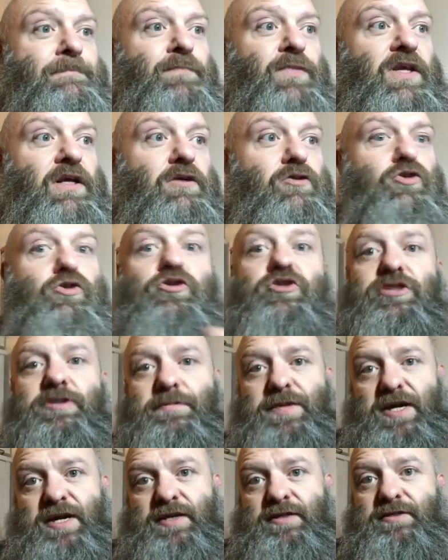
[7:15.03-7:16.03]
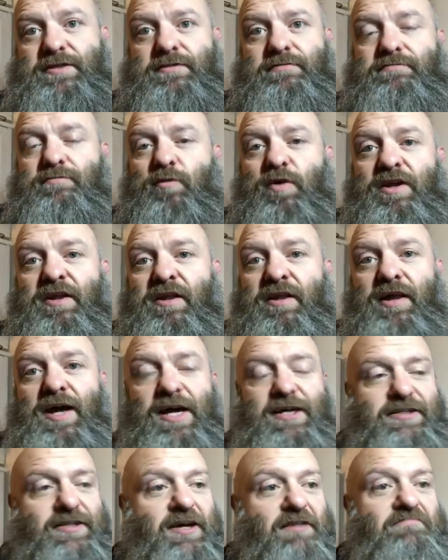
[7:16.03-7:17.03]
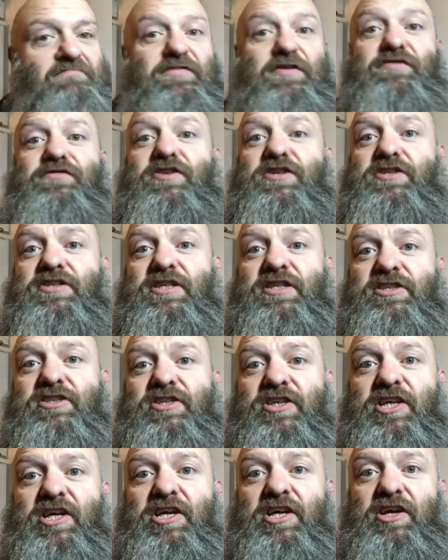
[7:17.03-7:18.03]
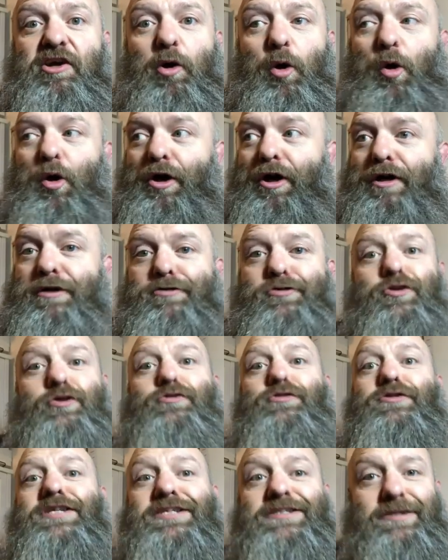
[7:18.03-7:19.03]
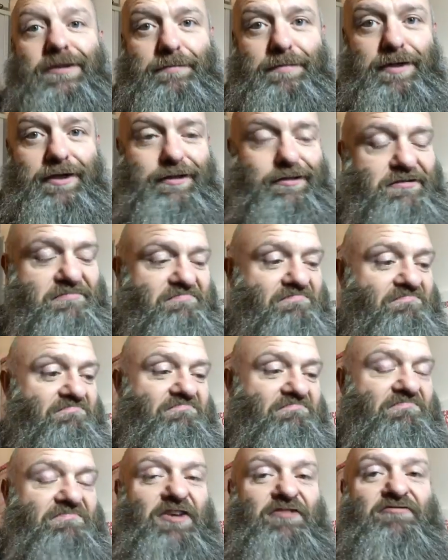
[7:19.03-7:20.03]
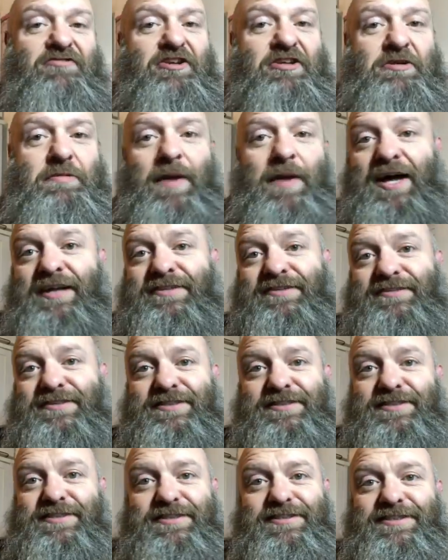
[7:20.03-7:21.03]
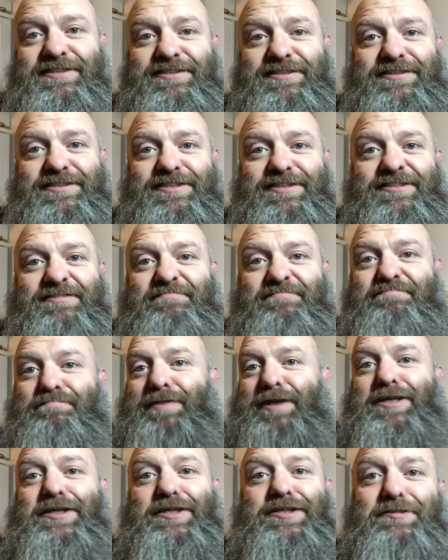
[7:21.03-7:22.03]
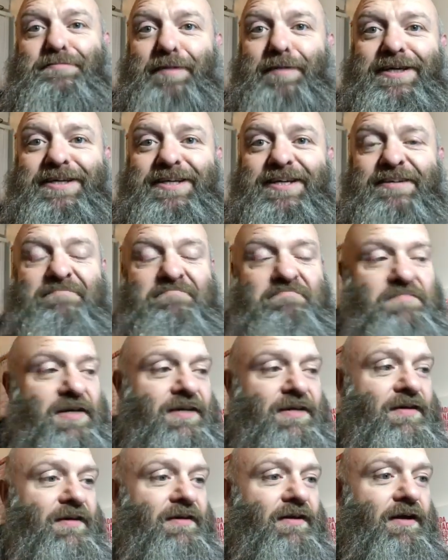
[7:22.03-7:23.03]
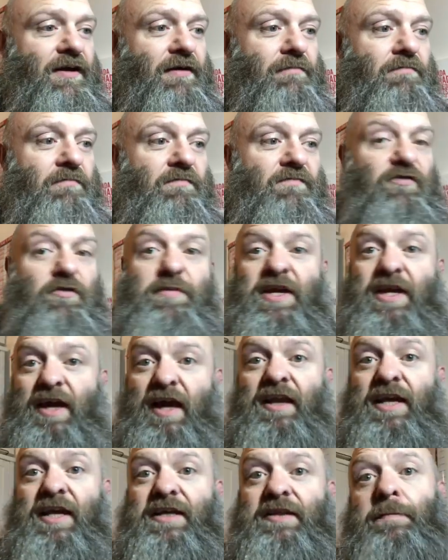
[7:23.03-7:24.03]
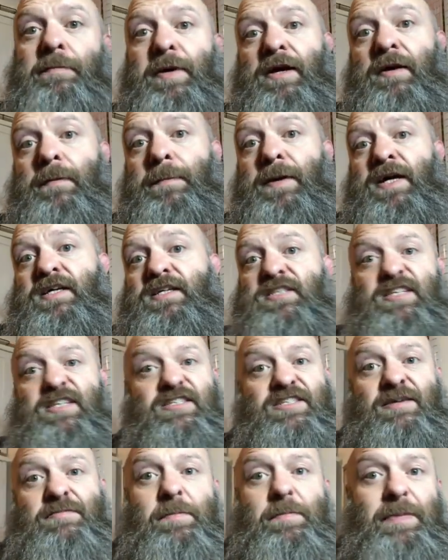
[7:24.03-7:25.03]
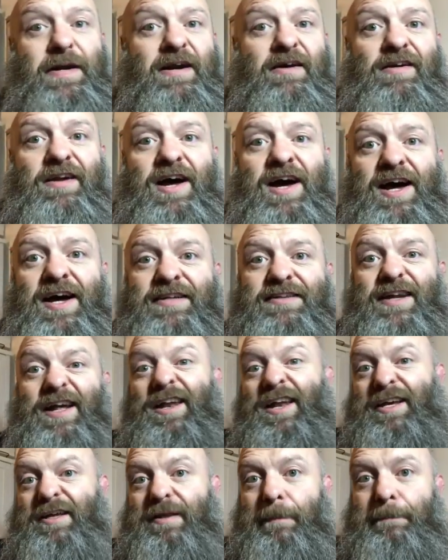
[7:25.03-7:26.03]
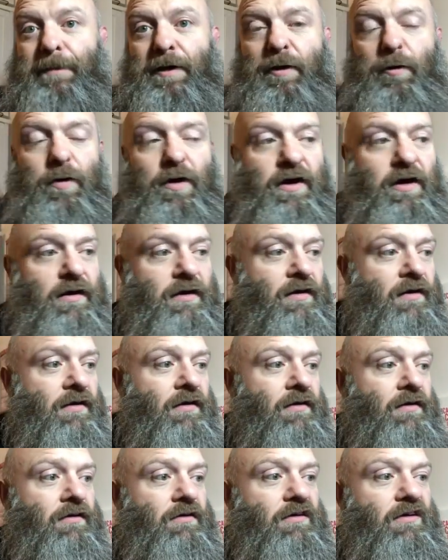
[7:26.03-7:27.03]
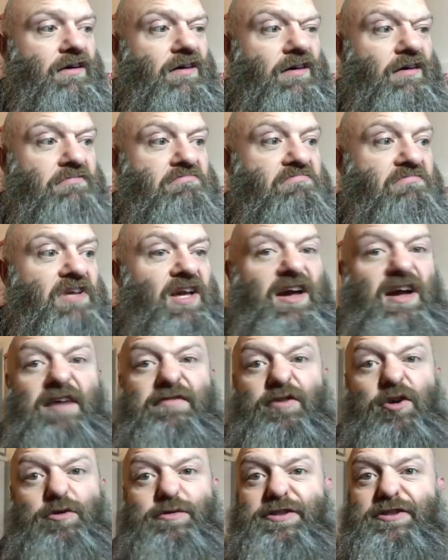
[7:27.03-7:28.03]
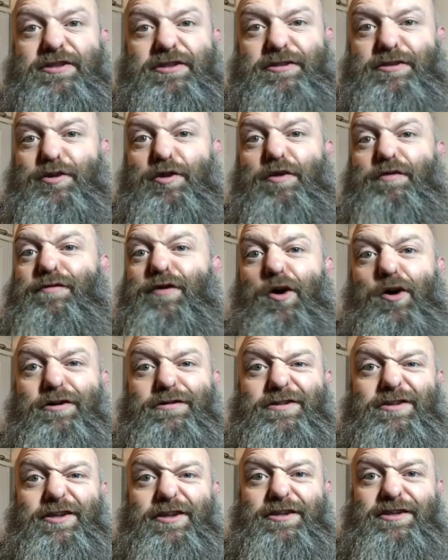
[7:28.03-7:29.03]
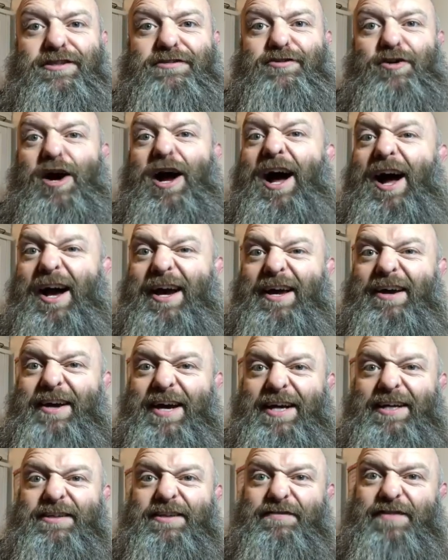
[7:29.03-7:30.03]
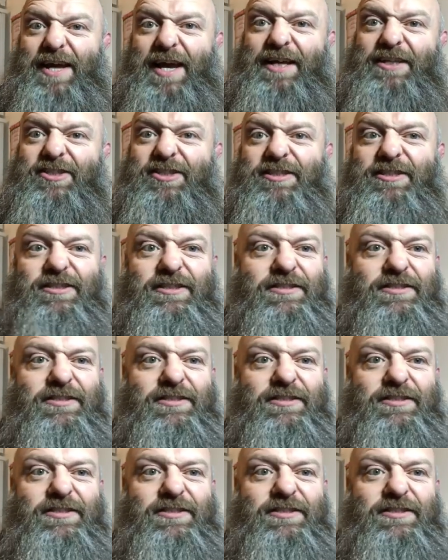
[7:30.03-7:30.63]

suits you best. Whether that's a 50cc or a 2 litre bike. Doesn't really matter, does it? It's just biking's biking. For me, I like the bigger bikes because I'm a bigger lad. I like the power. Yeah, I've always just sort of gone to the sort of higher end of the engines,